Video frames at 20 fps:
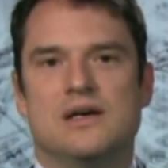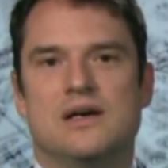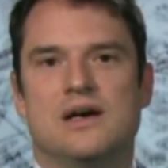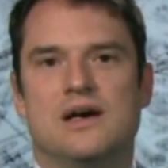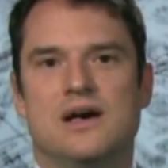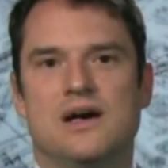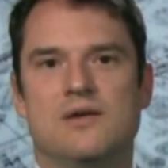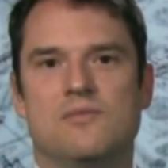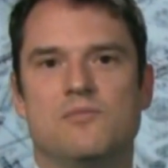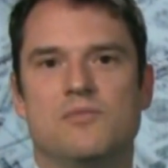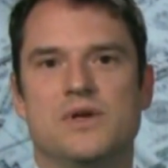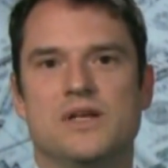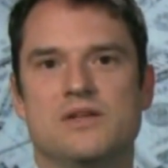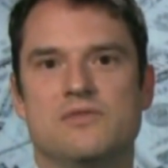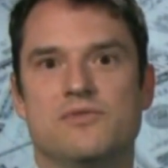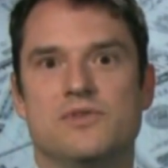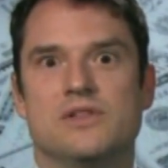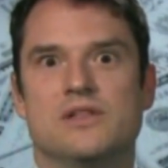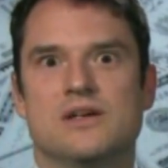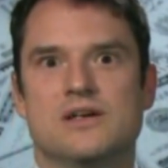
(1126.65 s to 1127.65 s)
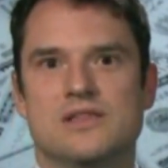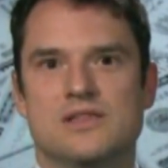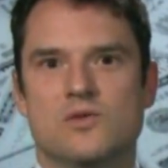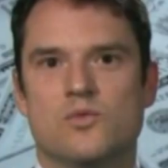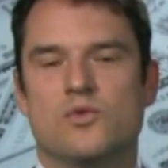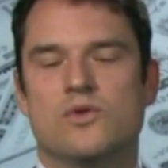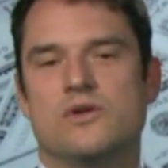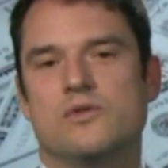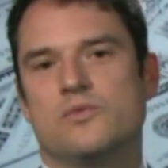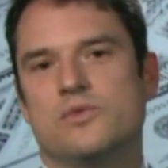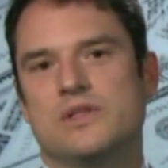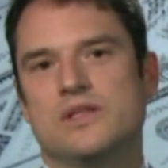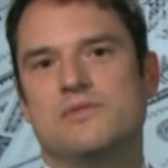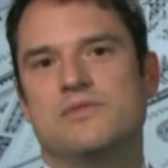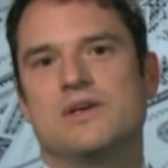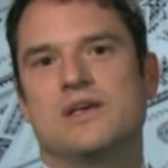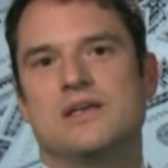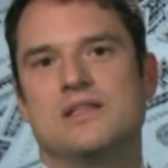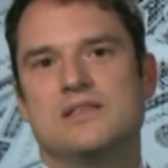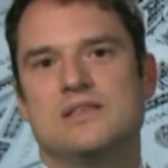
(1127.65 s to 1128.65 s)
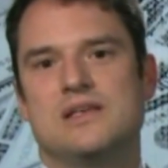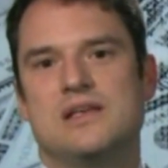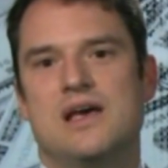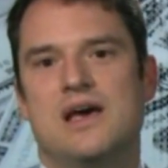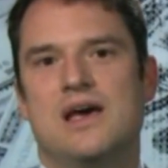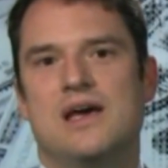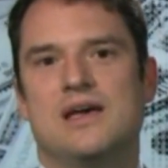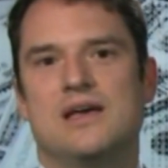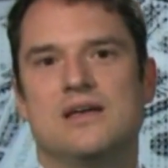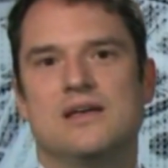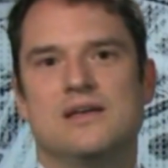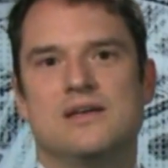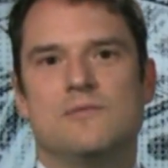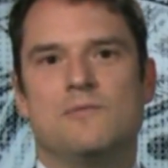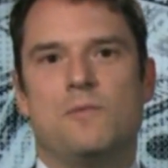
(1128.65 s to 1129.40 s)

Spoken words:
But if you look at the world we're living in today,